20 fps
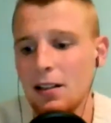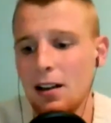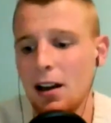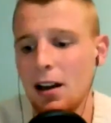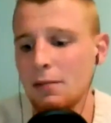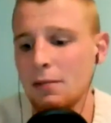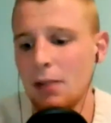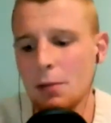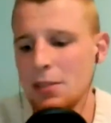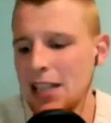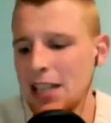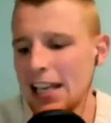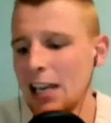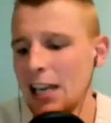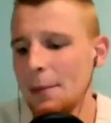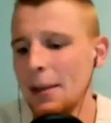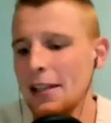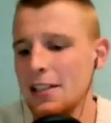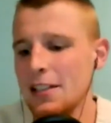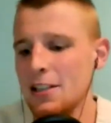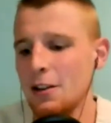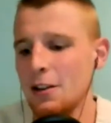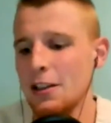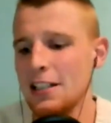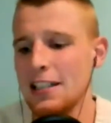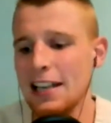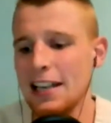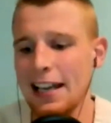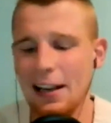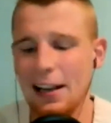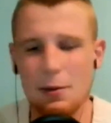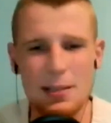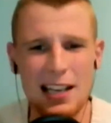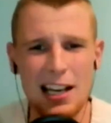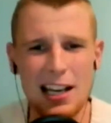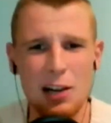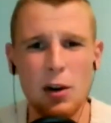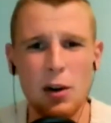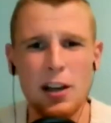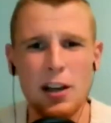I was thinking about this only today, and I was
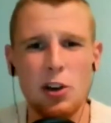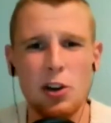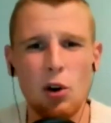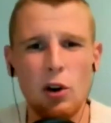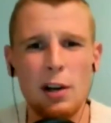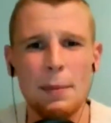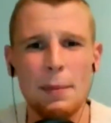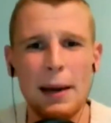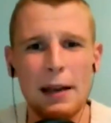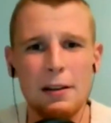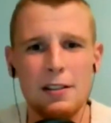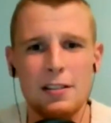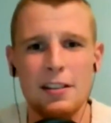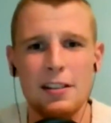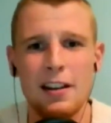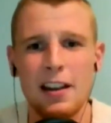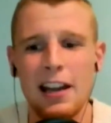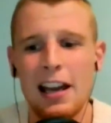getting quite annoyed about it.